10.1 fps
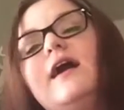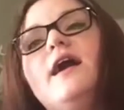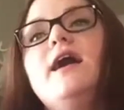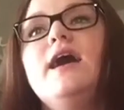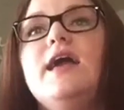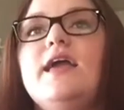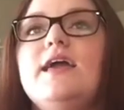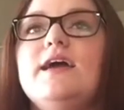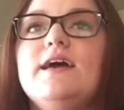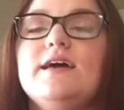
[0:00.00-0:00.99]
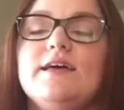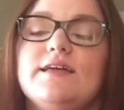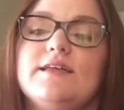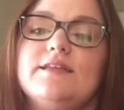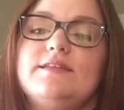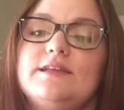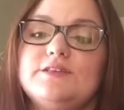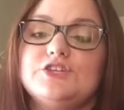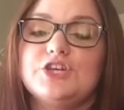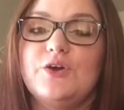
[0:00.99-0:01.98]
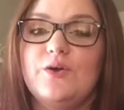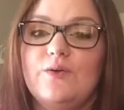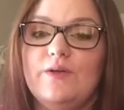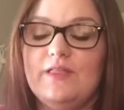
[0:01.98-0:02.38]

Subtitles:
I didn't show